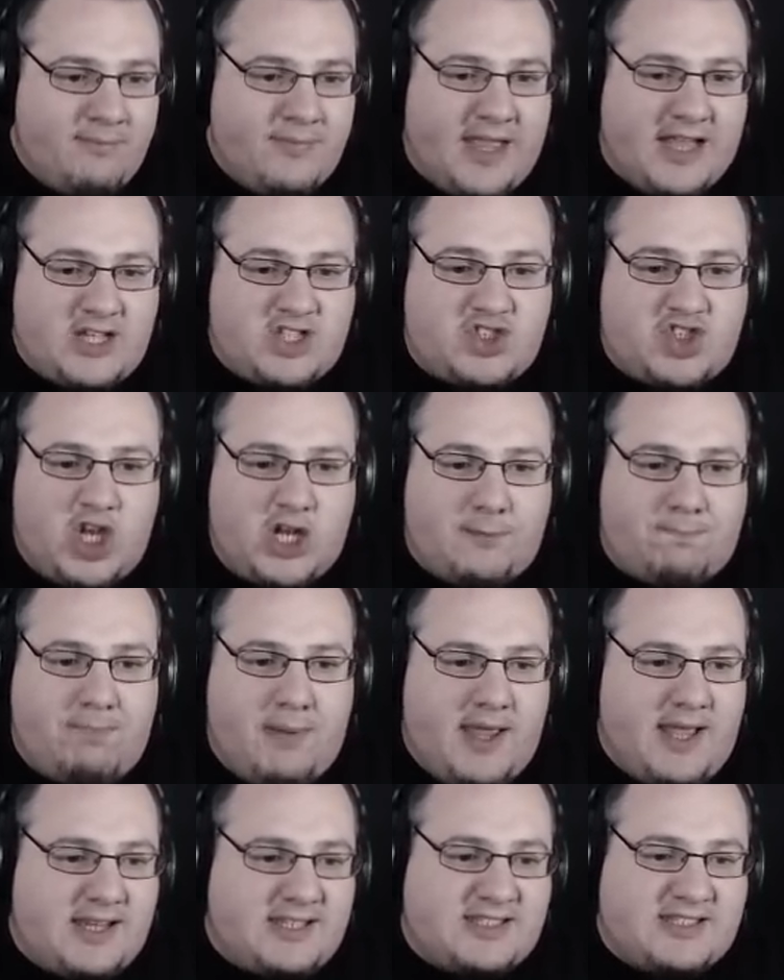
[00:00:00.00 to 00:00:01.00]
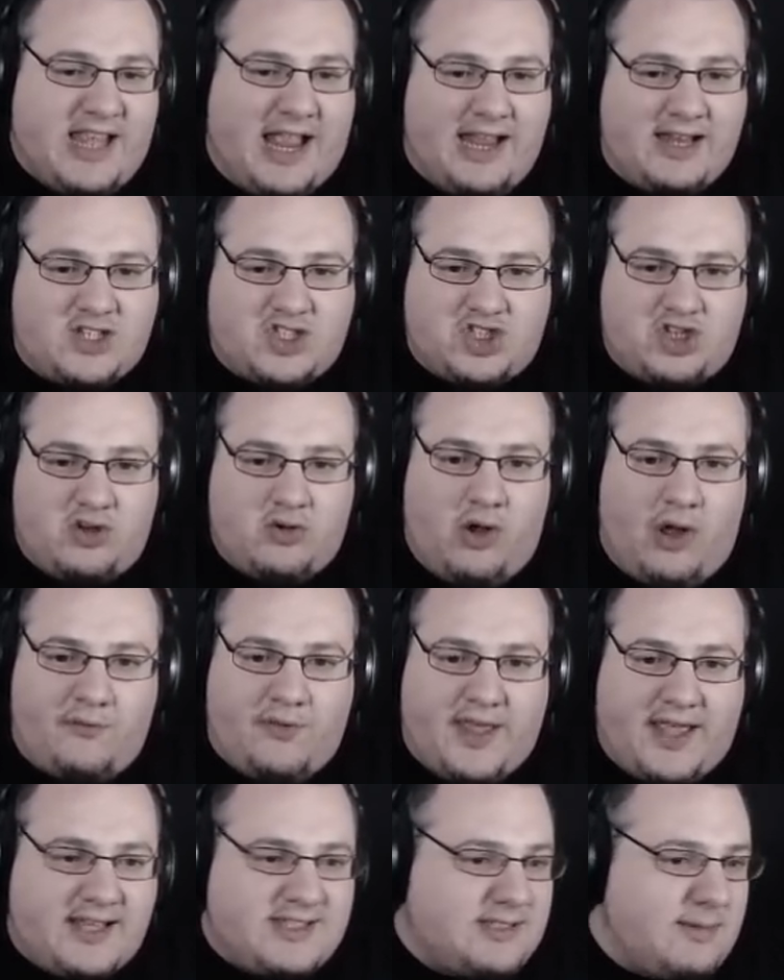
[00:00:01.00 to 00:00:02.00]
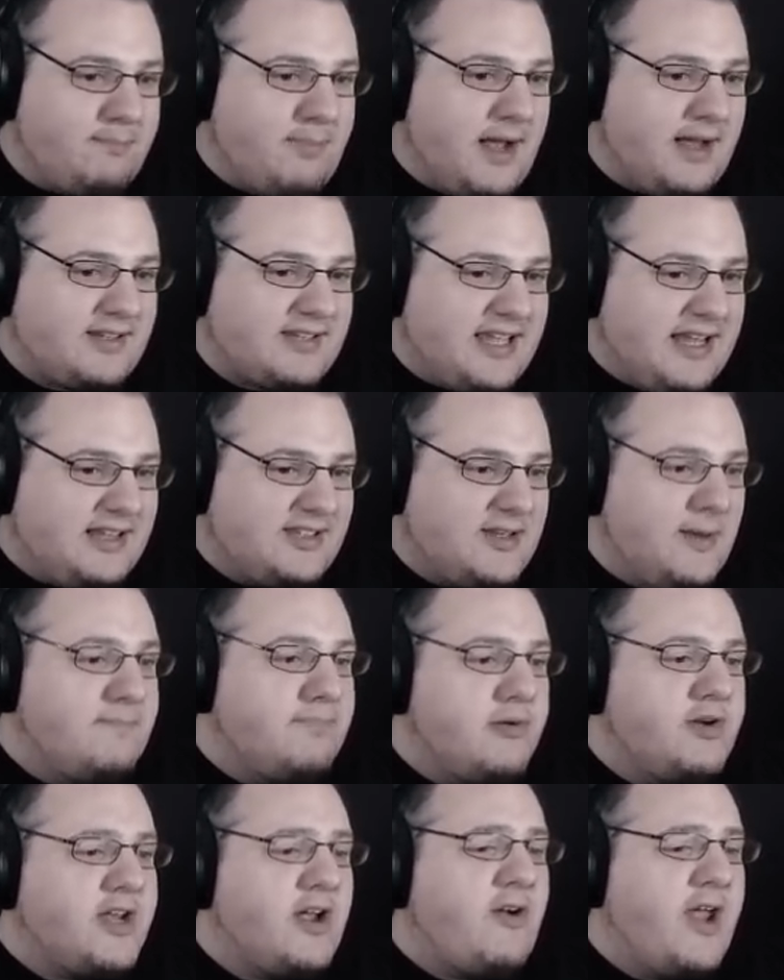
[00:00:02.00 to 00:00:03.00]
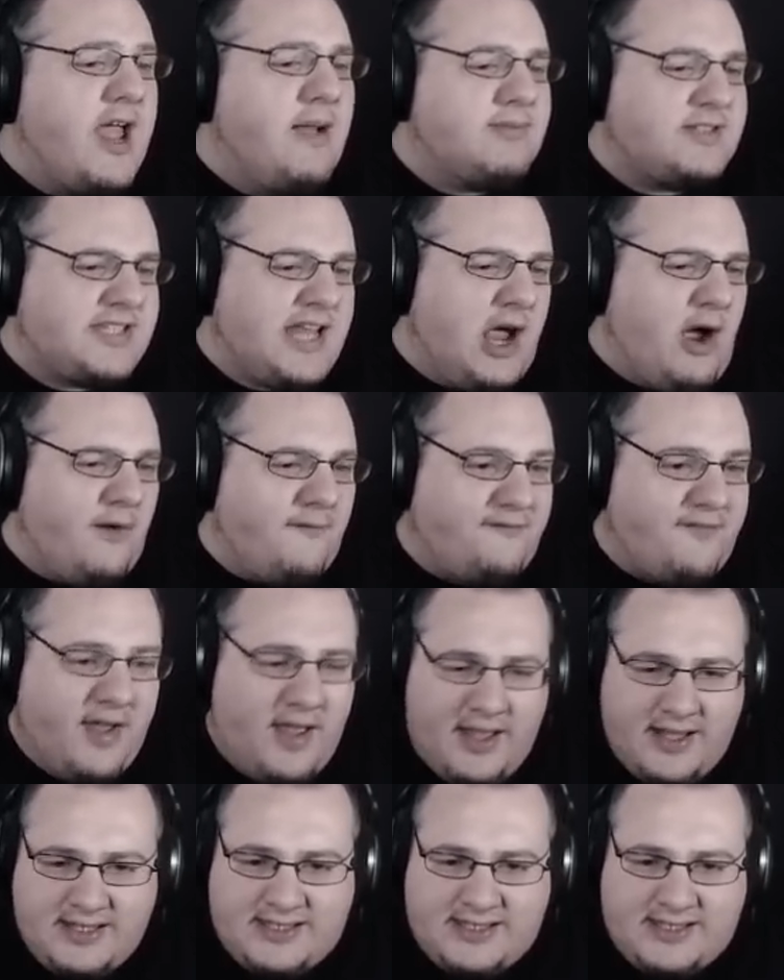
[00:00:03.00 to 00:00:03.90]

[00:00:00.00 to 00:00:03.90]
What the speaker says: There should be a statue of Isambard Kingdom Brunel himself